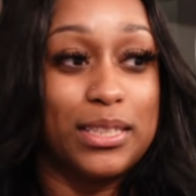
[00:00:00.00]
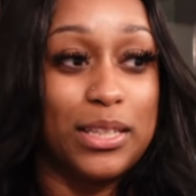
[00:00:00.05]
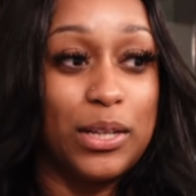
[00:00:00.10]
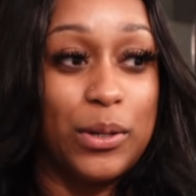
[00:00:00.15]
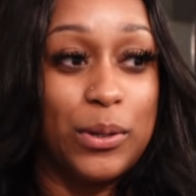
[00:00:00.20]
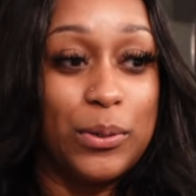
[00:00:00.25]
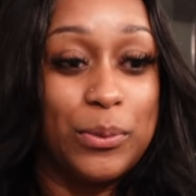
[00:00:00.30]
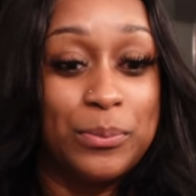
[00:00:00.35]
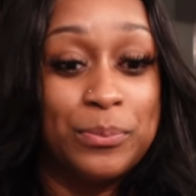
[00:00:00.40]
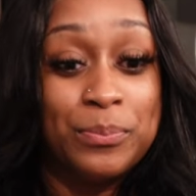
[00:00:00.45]

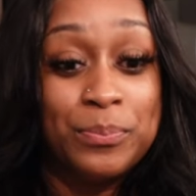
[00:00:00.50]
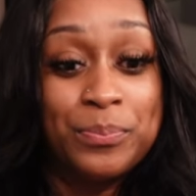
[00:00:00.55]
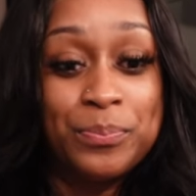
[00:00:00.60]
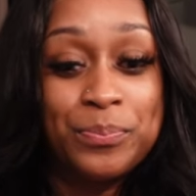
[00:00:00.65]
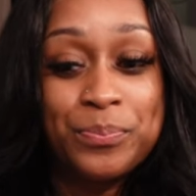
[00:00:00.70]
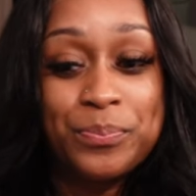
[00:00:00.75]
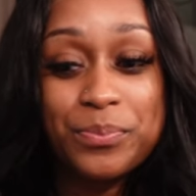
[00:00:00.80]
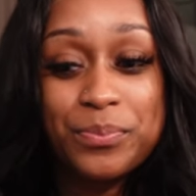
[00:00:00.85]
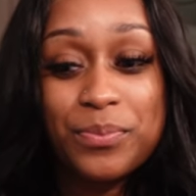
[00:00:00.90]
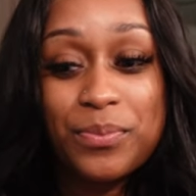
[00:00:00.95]
So
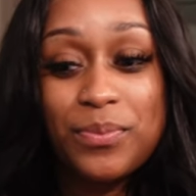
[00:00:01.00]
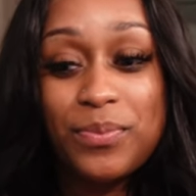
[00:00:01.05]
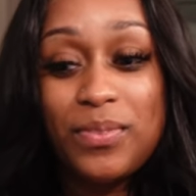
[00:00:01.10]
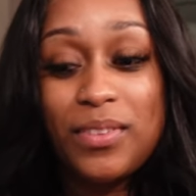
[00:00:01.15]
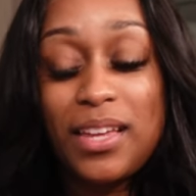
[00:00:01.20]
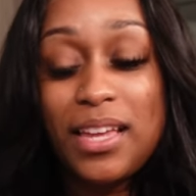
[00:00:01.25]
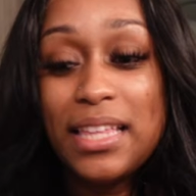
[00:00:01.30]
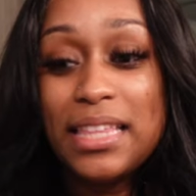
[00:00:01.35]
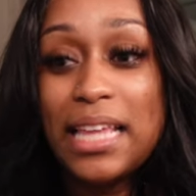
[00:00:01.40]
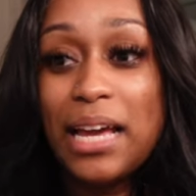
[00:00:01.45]

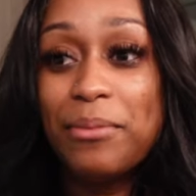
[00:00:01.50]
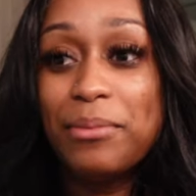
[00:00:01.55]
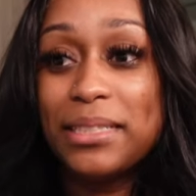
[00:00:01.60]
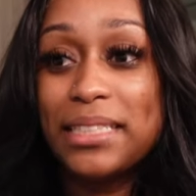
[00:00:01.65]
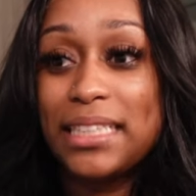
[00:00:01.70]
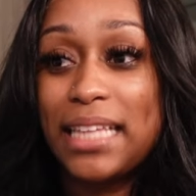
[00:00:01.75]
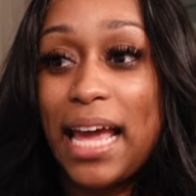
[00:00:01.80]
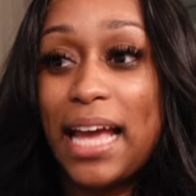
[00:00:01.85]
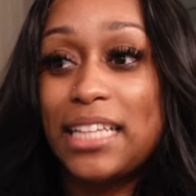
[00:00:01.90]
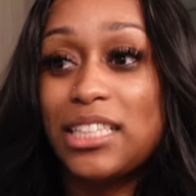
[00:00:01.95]
that was
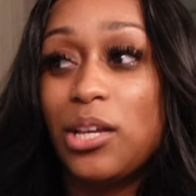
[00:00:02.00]
that.